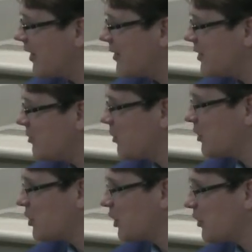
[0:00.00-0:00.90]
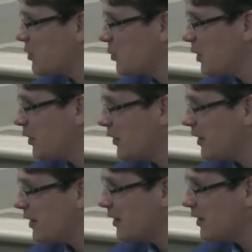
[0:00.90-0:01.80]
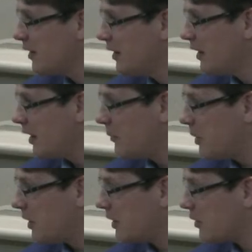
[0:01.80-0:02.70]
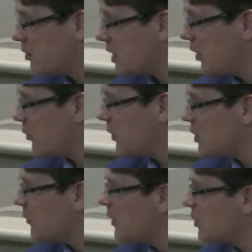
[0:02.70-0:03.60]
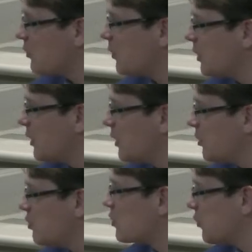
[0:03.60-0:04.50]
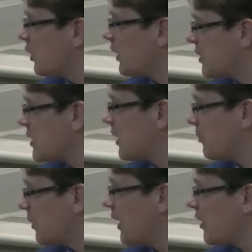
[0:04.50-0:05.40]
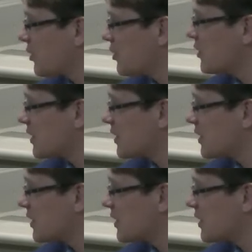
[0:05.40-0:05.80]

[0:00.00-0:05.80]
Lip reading: I did want to share as well that, I mean, I think those outreach events are really useful. I had the same reaction as